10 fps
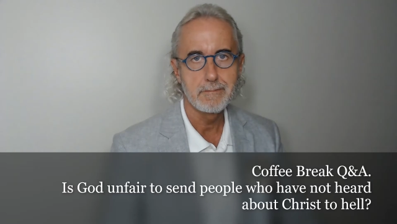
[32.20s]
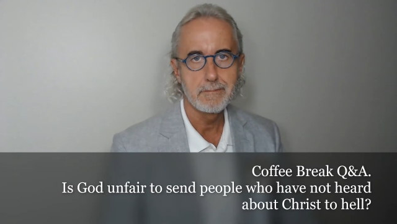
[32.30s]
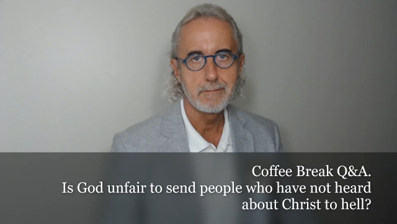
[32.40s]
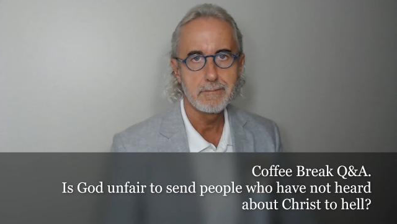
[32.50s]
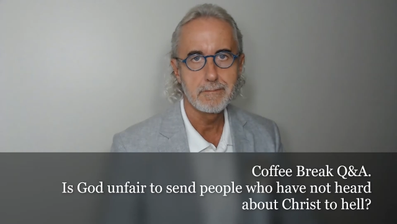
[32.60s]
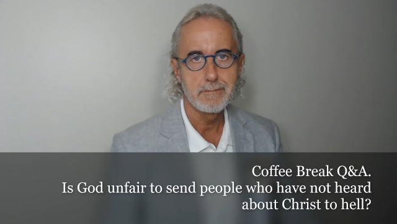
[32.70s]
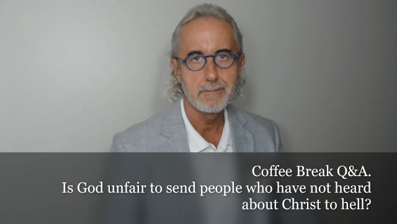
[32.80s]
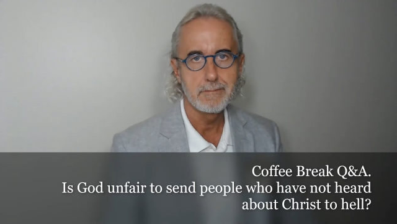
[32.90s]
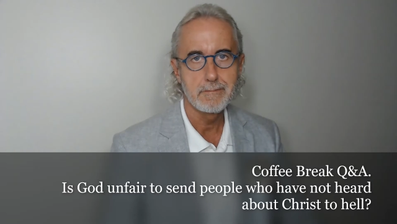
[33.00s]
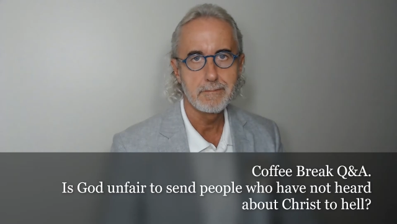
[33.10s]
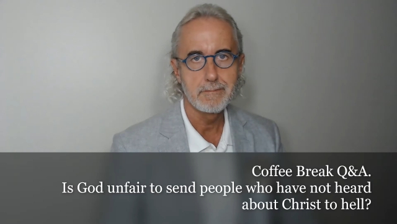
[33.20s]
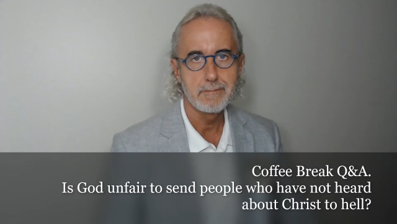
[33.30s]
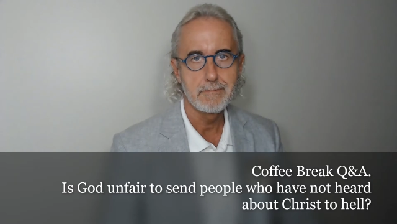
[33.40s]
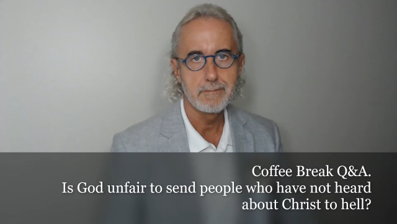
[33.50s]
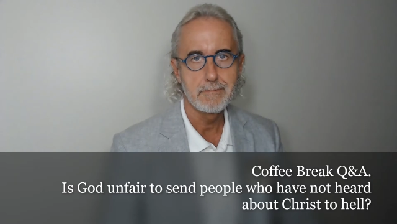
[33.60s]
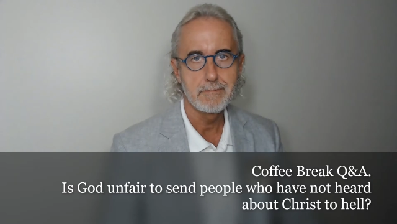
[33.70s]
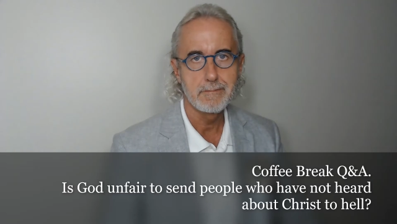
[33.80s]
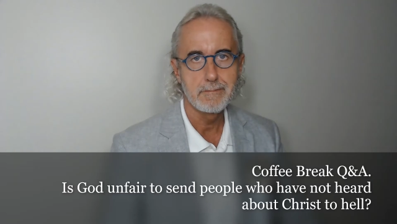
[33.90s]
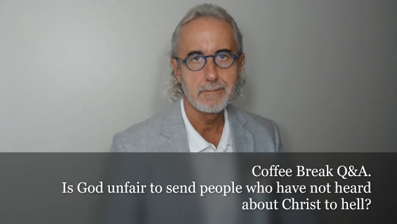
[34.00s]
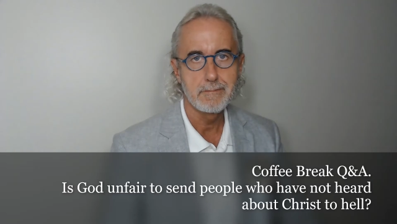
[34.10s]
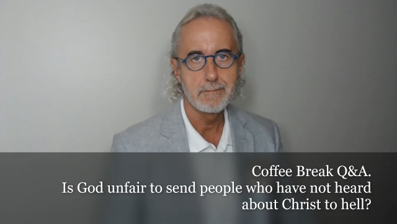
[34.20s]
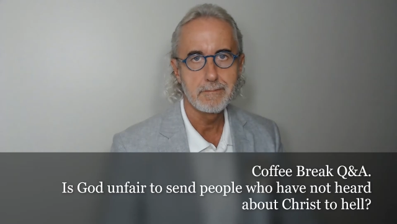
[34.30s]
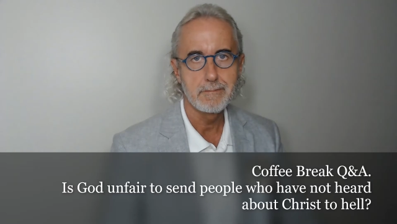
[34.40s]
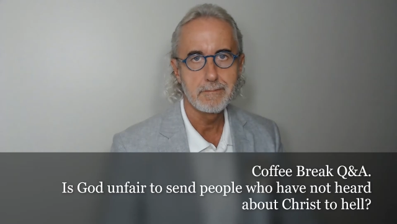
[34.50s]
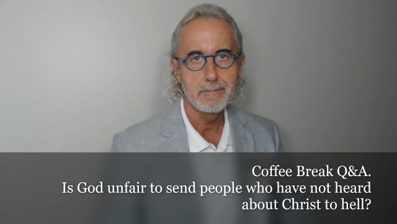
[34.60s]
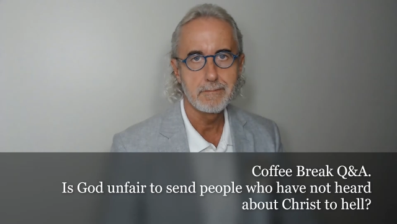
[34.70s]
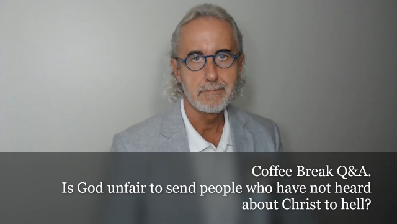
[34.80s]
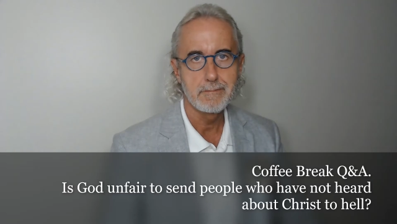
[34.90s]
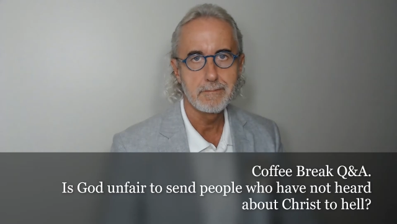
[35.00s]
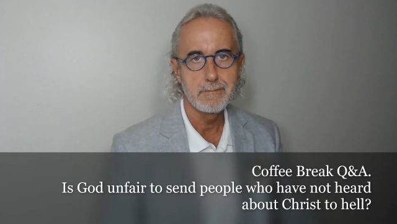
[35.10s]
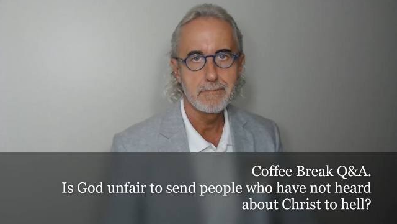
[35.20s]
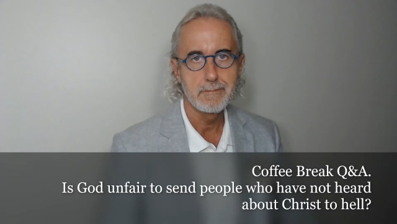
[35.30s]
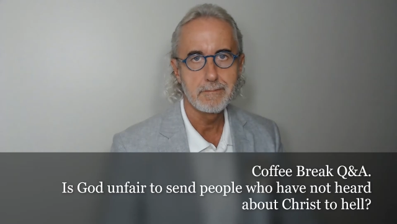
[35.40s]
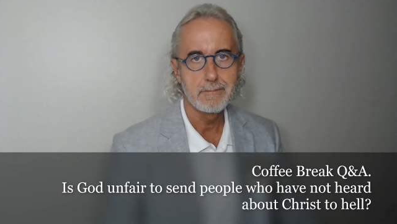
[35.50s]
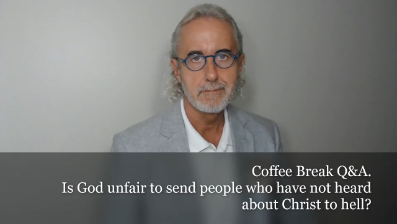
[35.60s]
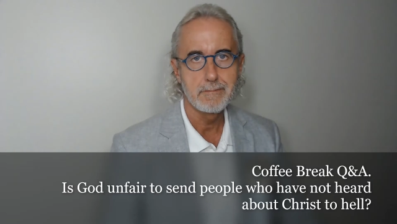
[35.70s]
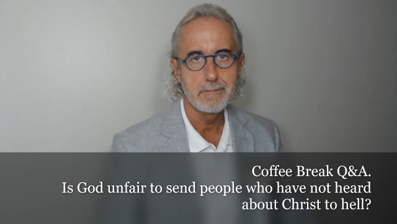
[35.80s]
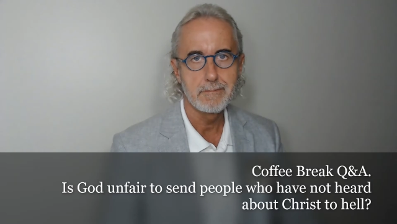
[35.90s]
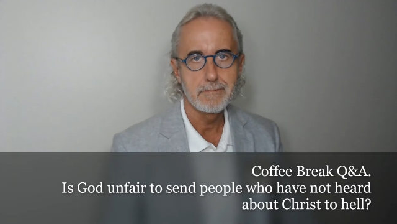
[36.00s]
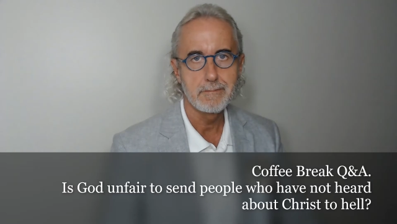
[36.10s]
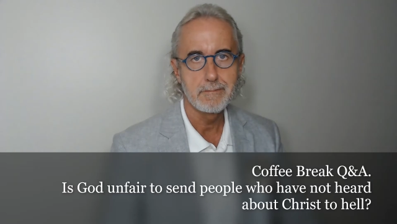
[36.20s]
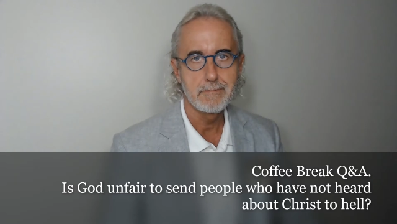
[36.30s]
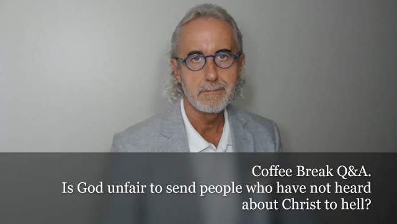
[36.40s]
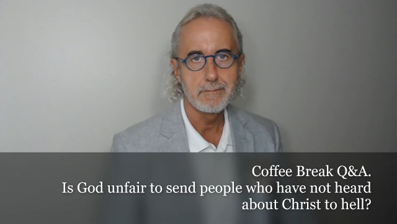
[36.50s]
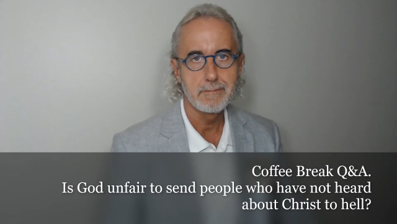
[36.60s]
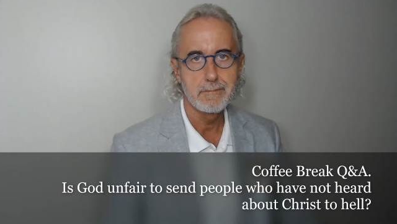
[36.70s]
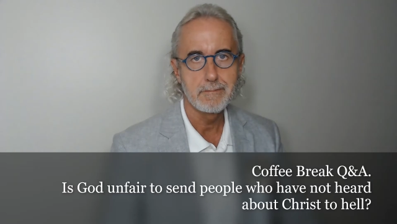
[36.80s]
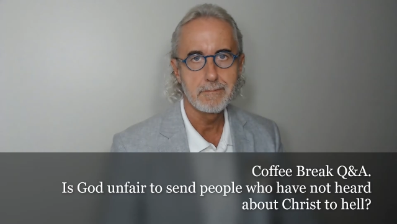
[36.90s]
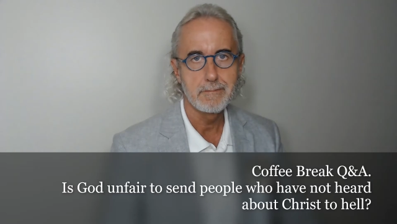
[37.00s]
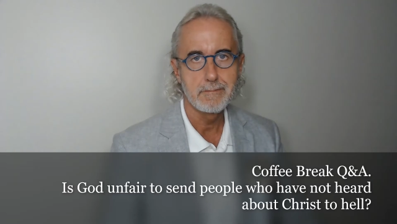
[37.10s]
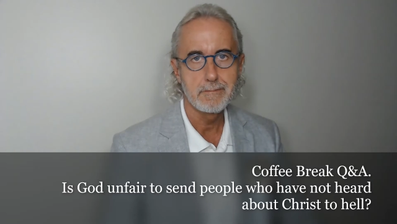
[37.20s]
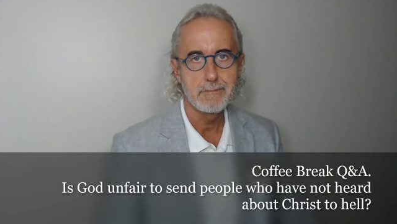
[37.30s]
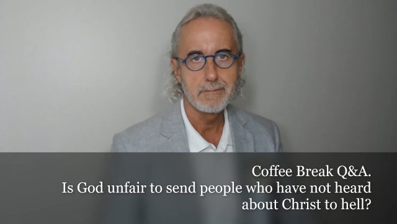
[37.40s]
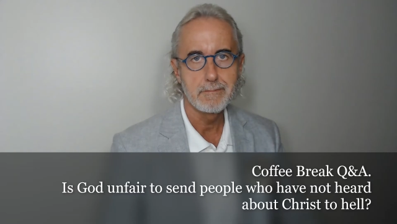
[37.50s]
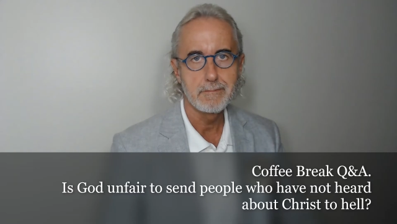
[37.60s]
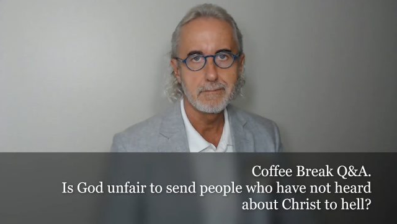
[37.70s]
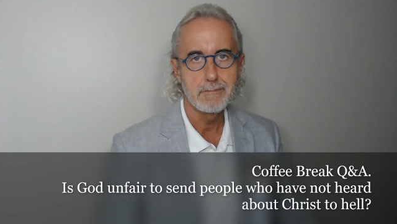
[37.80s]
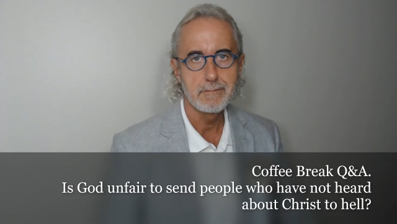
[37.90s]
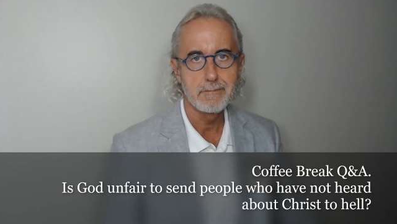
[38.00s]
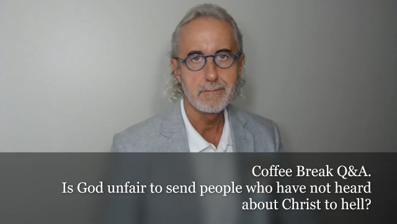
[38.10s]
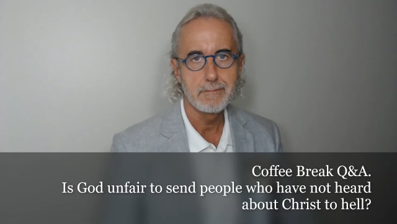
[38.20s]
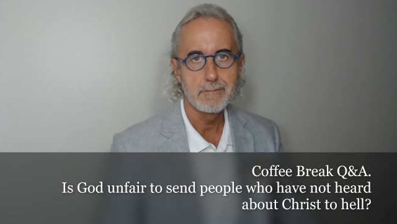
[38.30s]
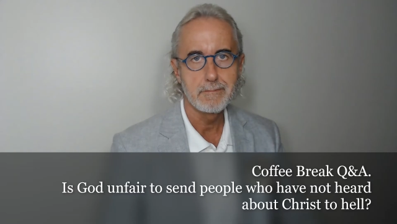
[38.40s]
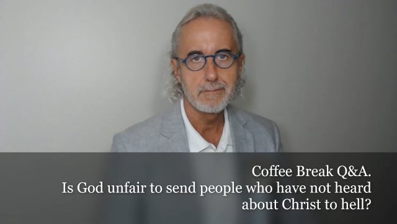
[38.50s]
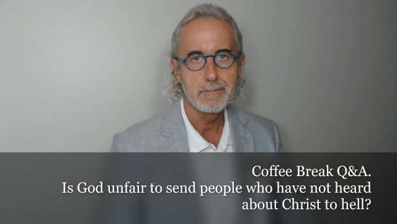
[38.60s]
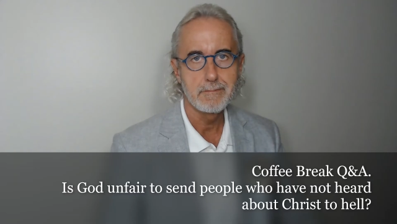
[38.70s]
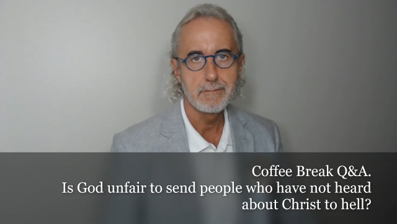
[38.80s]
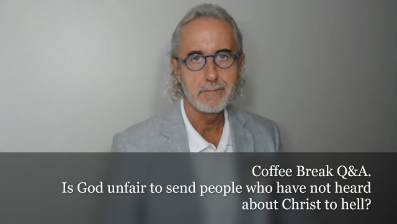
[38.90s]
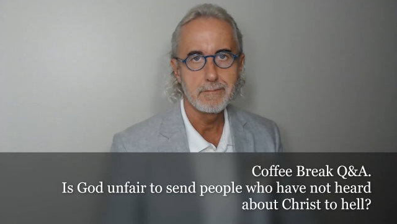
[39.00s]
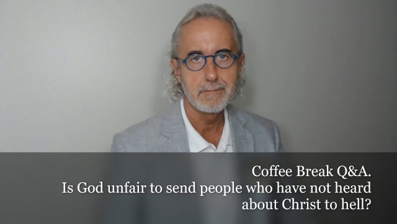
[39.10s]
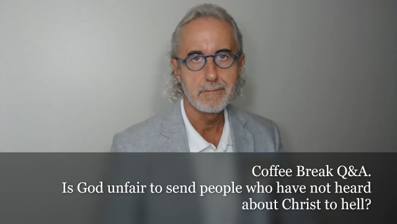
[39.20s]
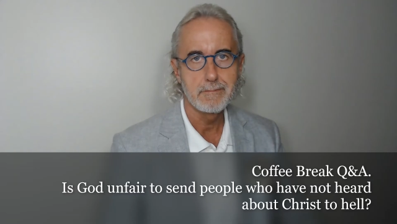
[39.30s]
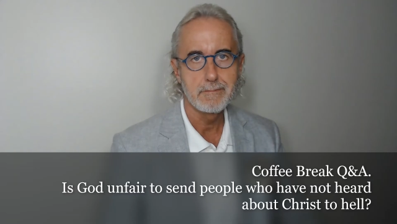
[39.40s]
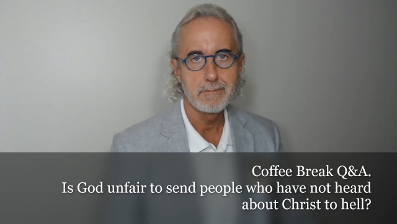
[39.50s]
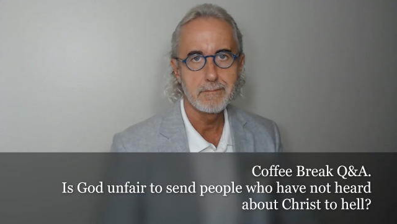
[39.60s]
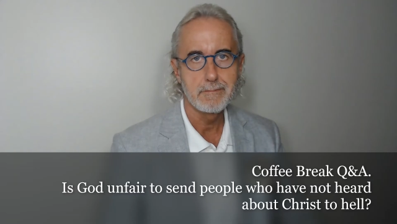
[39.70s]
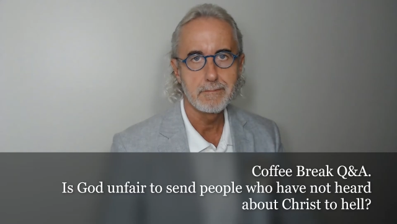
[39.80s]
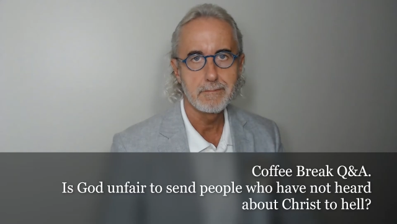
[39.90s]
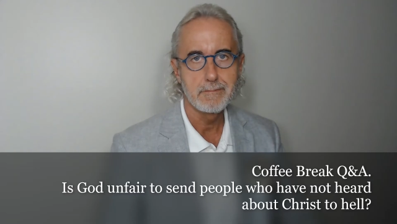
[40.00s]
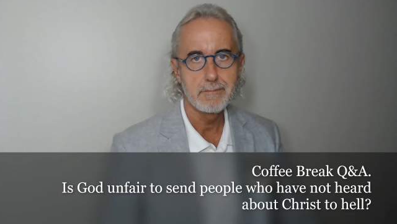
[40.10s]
The face doesn't move, so there is nothing to read.